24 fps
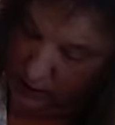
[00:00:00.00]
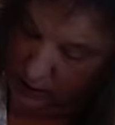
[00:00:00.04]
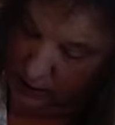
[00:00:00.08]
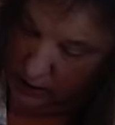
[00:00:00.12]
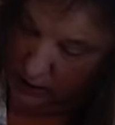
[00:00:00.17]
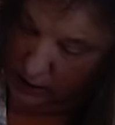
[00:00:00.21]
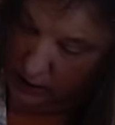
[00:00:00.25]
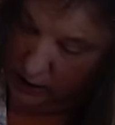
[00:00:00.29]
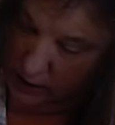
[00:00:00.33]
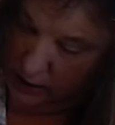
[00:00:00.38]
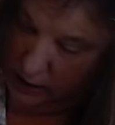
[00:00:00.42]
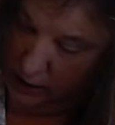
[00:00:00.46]
a
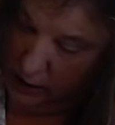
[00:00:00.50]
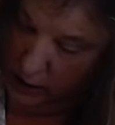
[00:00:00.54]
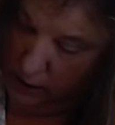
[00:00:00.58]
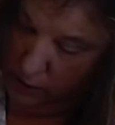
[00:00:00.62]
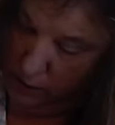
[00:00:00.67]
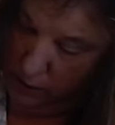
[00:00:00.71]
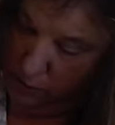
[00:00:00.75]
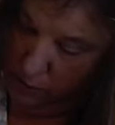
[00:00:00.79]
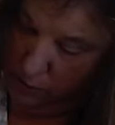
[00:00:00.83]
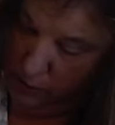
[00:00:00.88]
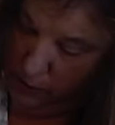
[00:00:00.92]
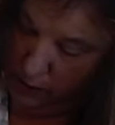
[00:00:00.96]
little
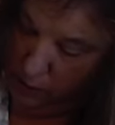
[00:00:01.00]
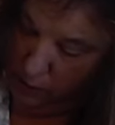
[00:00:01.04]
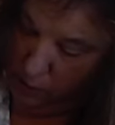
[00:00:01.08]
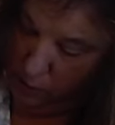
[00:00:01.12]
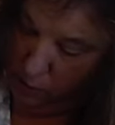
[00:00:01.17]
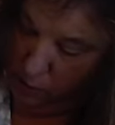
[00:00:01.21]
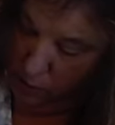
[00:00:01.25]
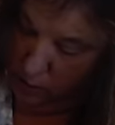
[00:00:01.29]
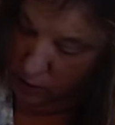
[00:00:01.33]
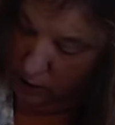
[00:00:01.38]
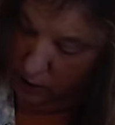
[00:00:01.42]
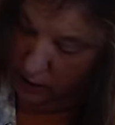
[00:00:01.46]
bit
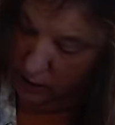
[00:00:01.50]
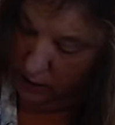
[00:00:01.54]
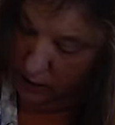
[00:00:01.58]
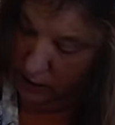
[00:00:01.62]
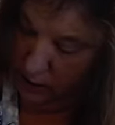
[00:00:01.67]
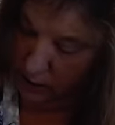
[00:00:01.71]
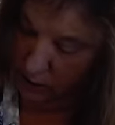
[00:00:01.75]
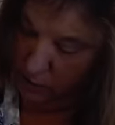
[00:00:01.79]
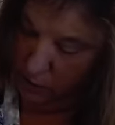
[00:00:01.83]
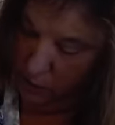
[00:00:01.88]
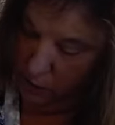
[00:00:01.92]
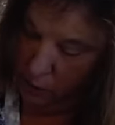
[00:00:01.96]
more in
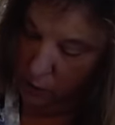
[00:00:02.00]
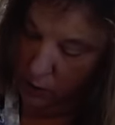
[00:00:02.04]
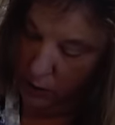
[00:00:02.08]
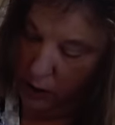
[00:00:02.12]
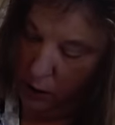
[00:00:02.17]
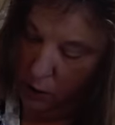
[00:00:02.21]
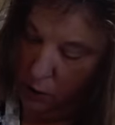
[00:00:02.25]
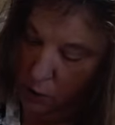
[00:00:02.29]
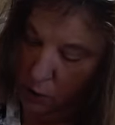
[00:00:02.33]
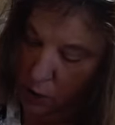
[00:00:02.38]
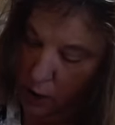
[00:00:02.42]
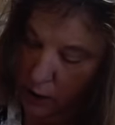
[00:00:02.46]
there, but we
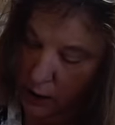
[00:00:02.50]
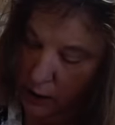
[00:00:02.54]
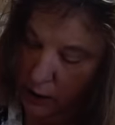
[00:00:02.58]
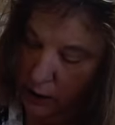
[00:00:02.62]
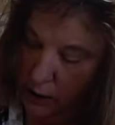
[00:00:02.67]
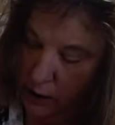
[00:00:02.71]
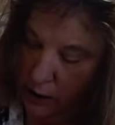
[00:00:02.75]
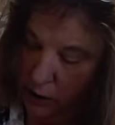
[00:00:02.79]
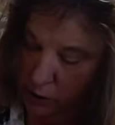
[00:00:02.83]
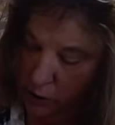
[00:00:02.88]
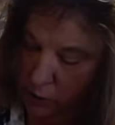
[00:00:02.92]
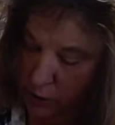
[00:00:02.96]
don't want it to
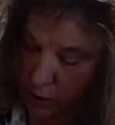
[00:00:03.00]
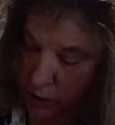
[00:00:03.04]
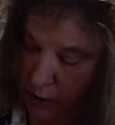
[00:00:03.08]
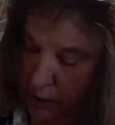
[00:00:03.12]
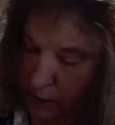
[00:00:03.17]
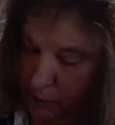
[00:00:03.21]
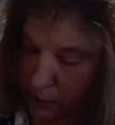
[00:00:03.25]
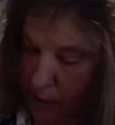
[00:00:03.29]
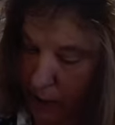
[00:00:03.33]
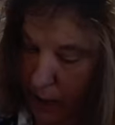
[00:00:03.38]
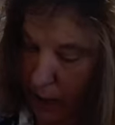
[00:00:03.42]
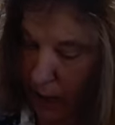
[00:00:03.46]

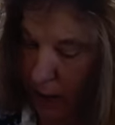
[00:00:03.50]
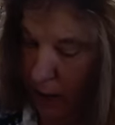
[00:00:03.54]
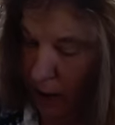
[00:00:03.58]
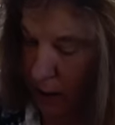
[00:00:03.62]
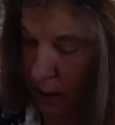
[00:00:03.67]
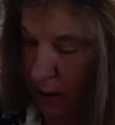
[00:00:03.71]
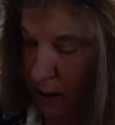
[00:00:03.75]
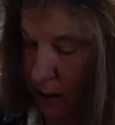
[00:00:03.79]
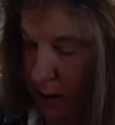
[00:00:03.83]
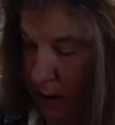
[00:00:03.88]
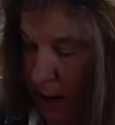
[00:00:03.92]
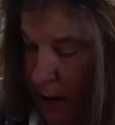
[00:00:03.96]
drip
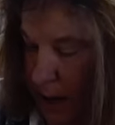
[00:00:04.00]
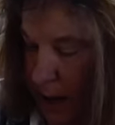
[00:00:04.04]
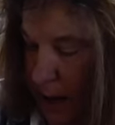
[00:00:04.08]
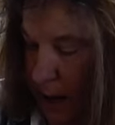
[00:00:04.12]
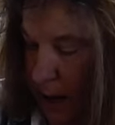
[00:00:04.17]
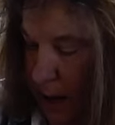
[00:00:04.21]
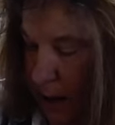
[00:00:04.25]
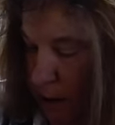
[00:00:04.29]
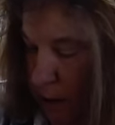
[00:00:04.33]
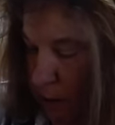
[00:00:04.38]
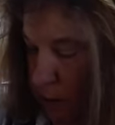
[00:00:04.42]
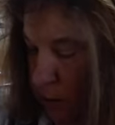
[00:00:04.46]

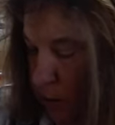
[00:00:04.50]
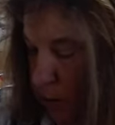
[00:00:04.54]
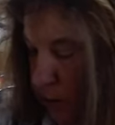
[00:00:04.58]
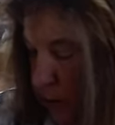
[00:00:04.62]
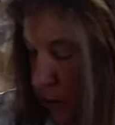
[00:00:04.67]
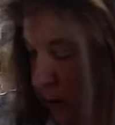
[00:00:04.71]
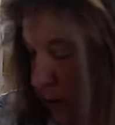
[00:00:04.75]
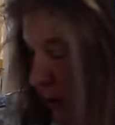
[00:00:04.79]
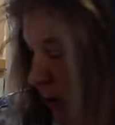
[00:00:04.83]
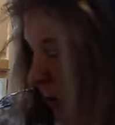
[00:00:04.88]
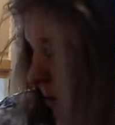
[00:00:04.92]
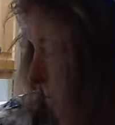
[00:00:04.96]
out.
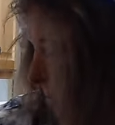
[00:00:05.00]
So,